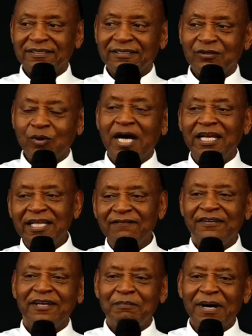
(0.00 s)
were
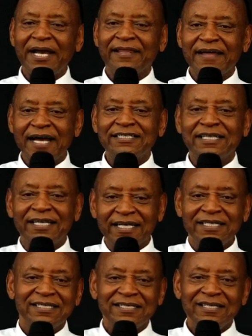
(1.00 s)
living by that
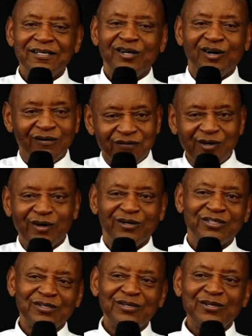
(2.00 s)
grace of
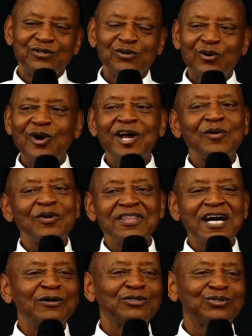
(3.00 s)
God. So going
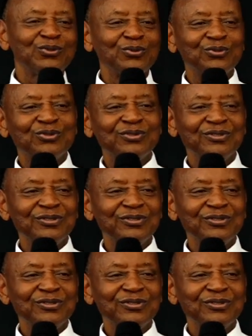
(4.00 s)
without shoes